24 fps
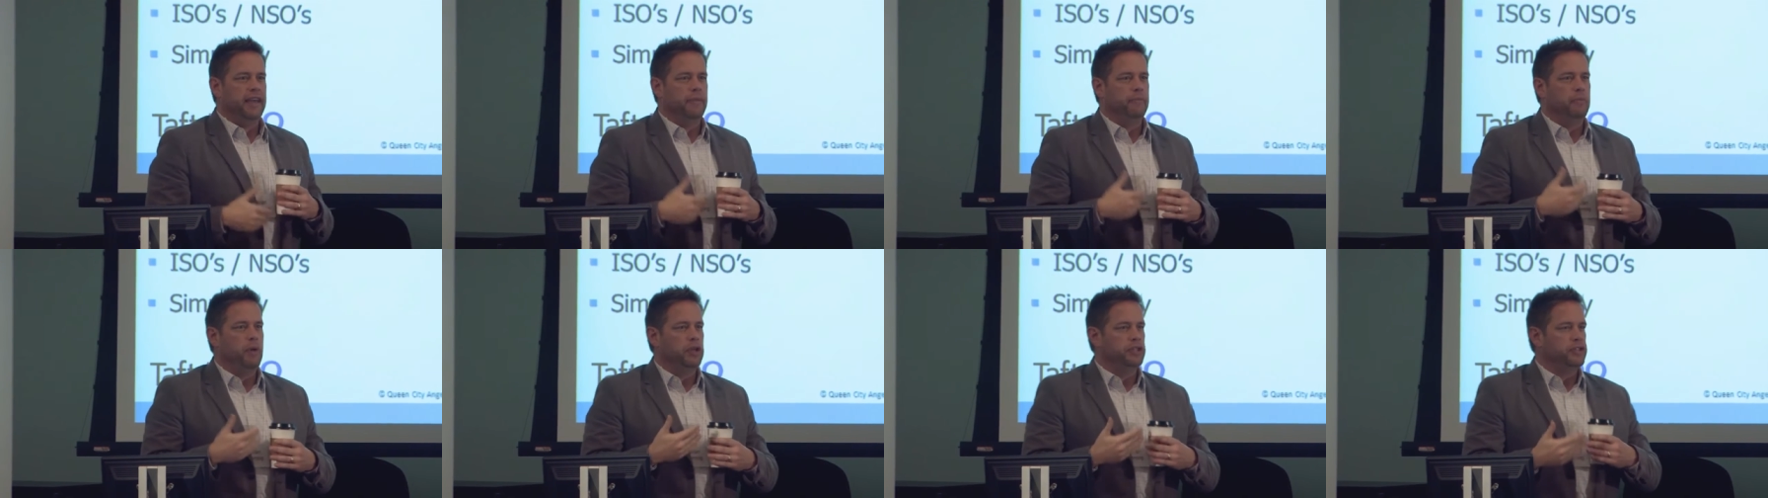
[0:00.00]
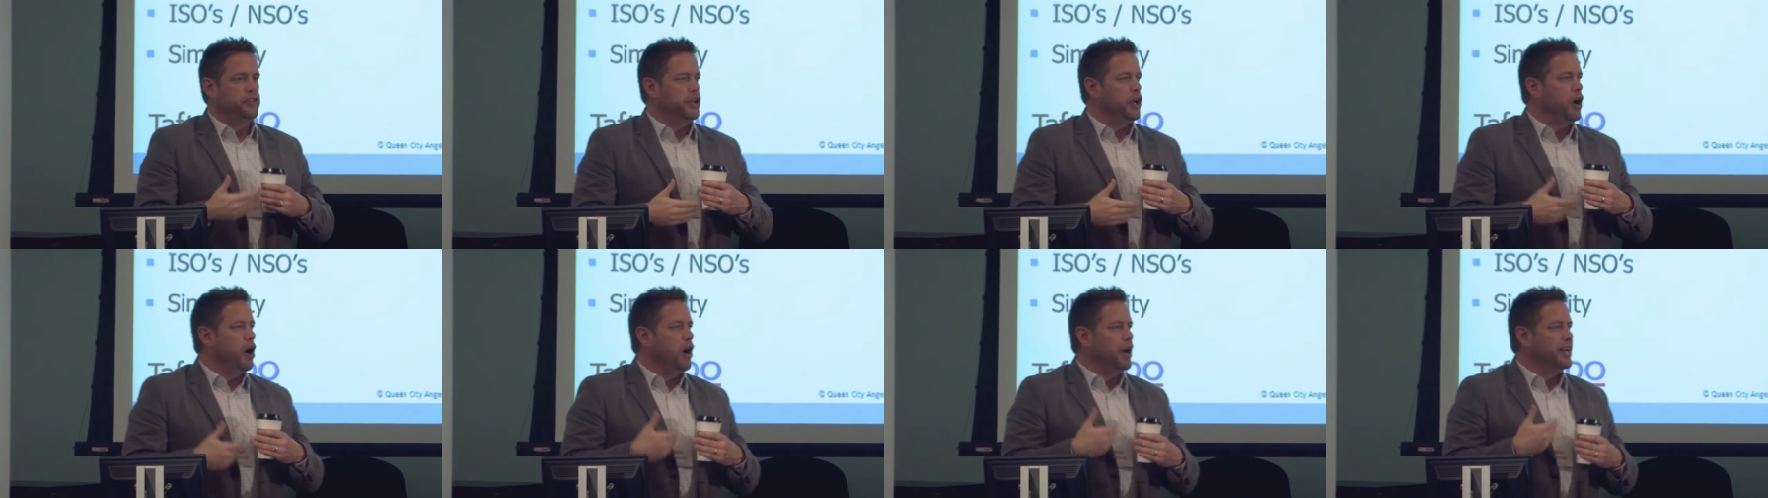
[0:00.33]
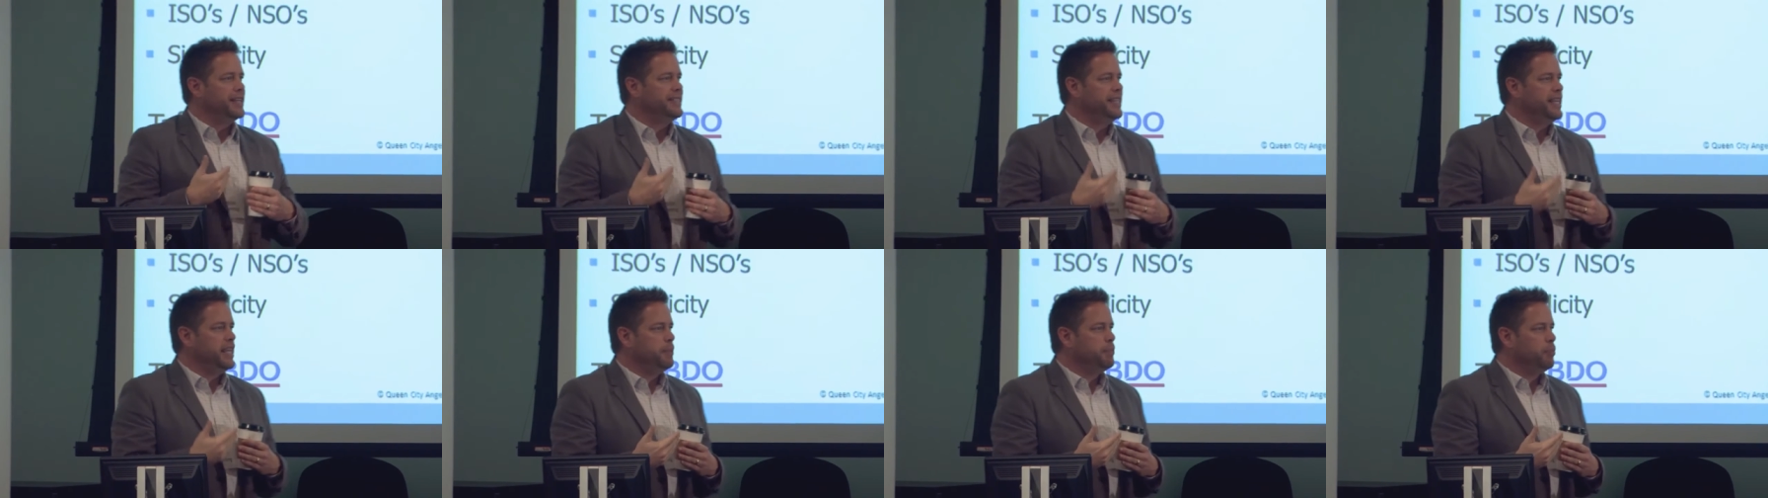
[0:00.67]
most of the
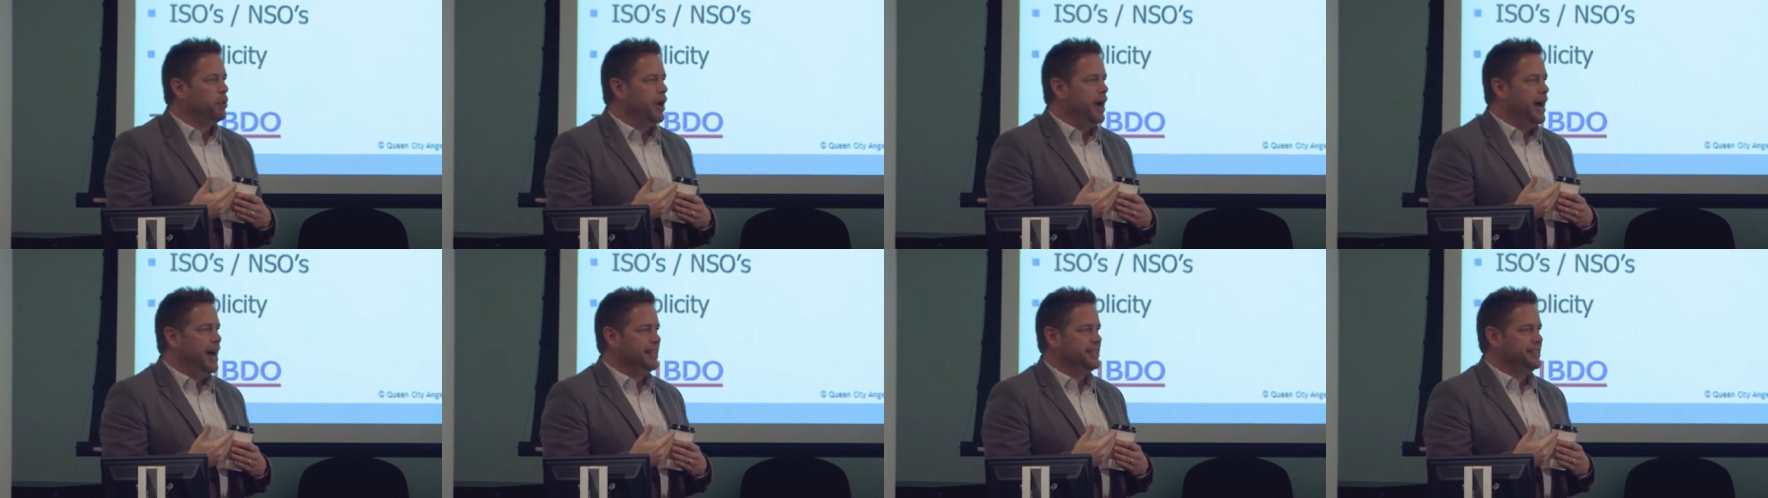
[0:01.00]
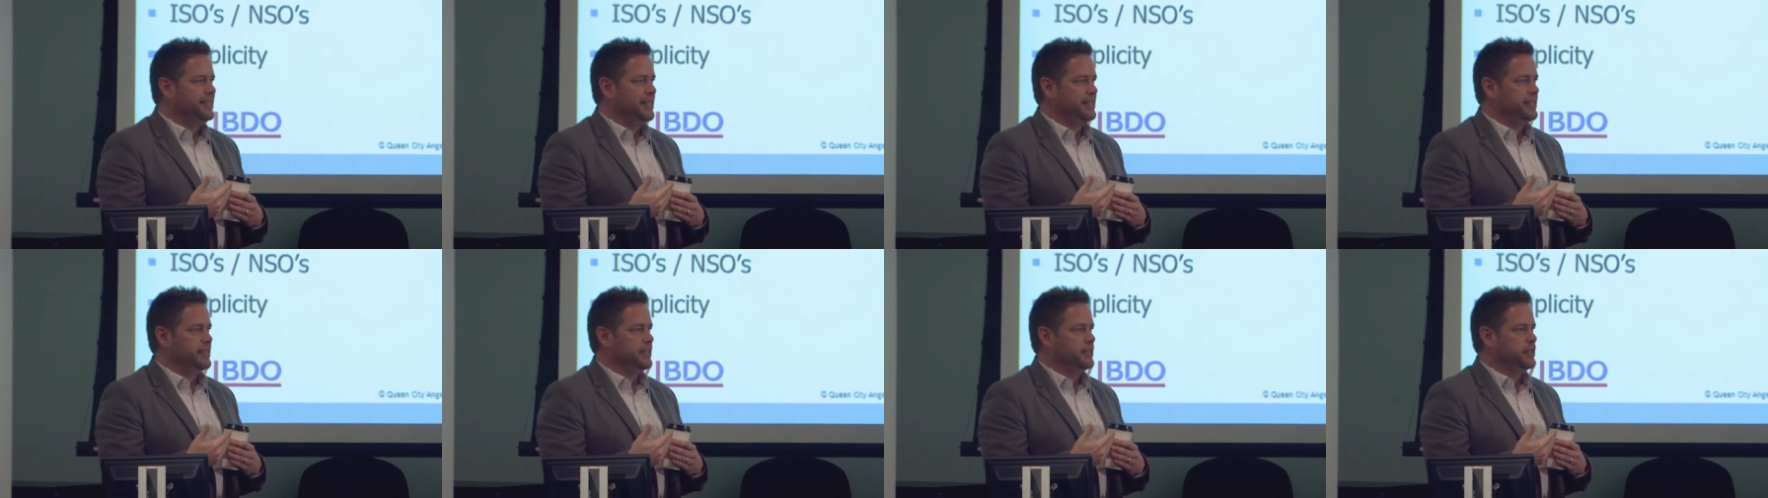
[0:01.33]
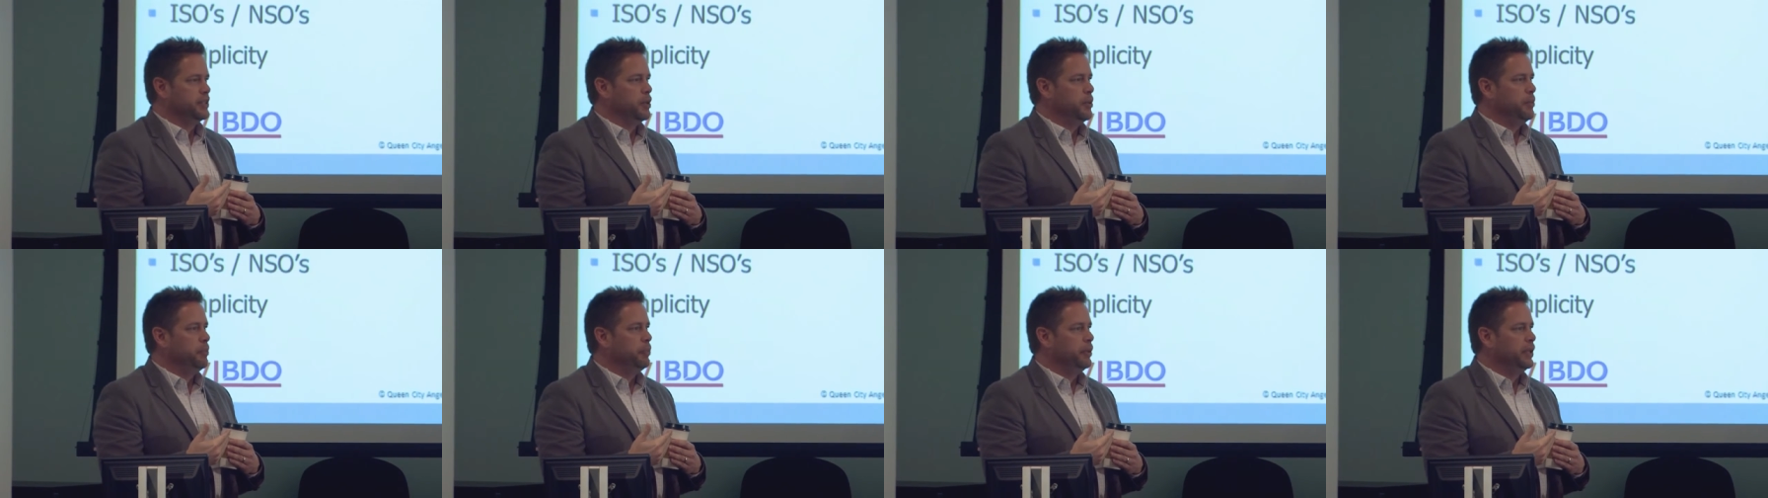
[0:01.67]
R&D process
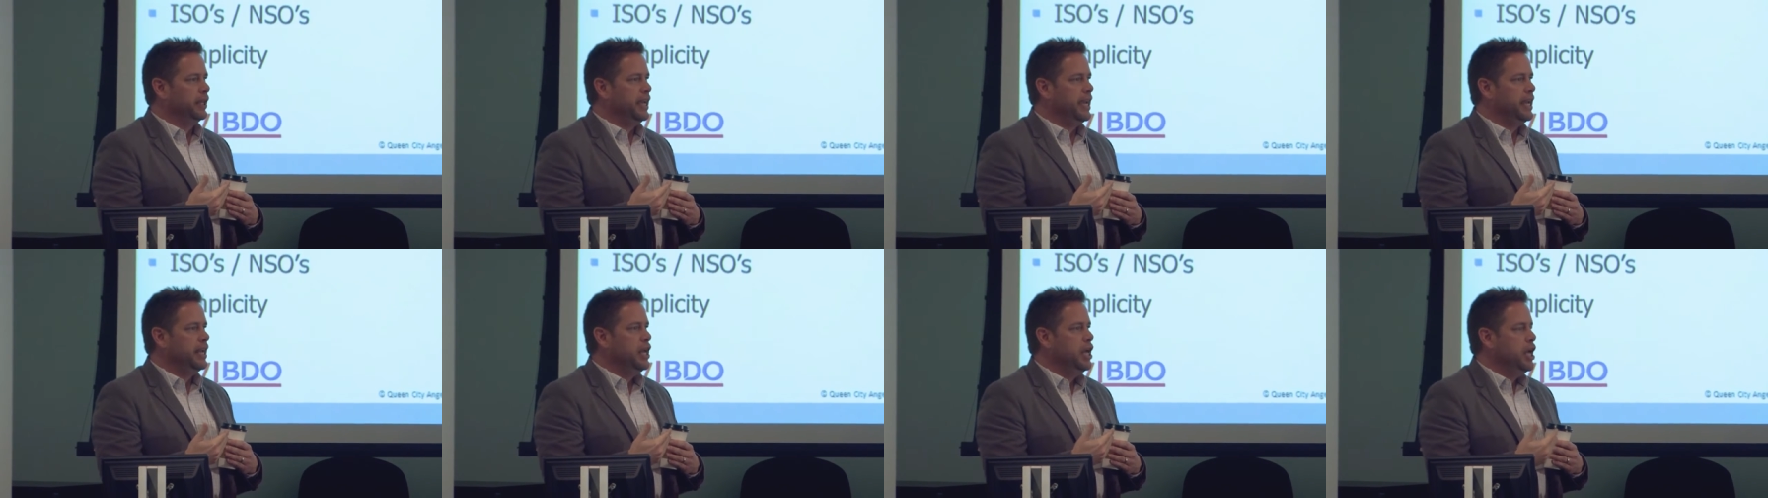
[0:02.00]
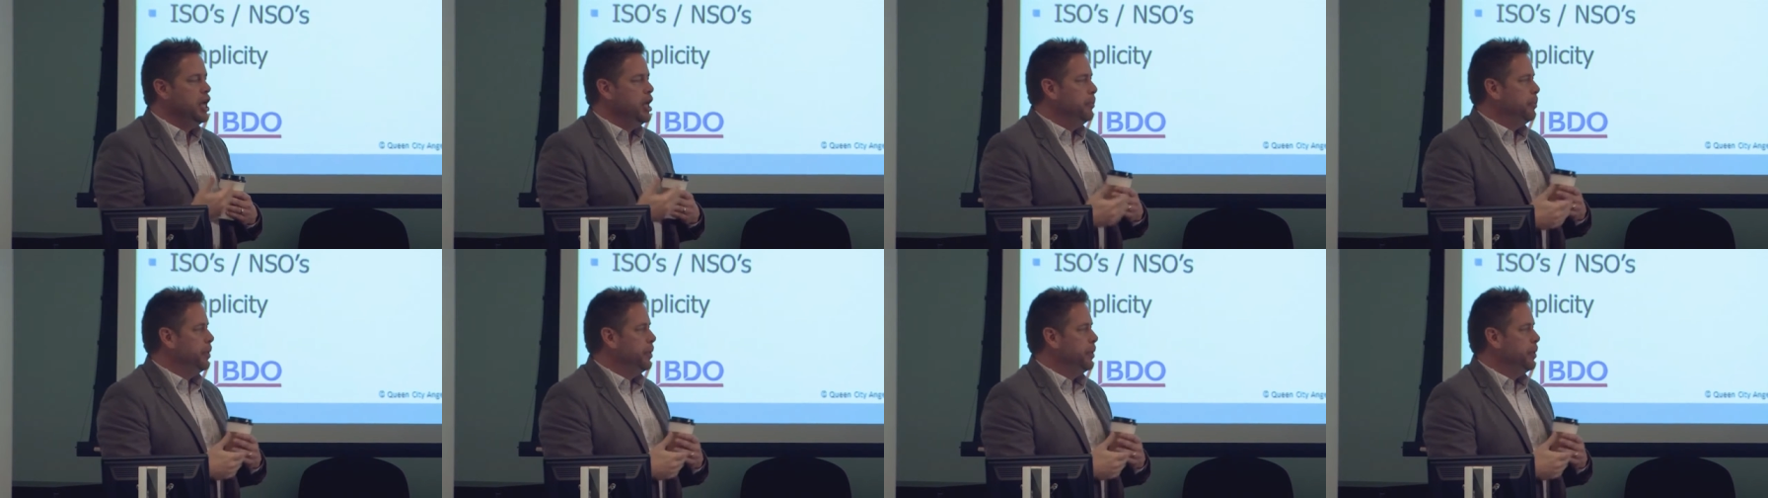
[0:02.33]
is complete,